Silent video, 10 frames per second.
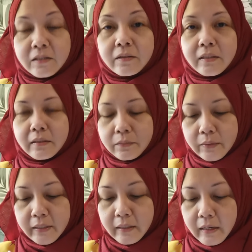So this
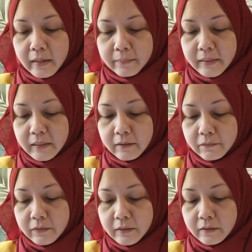one, I
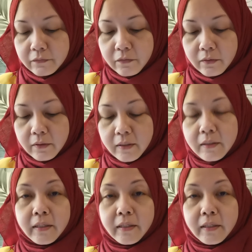believe, is for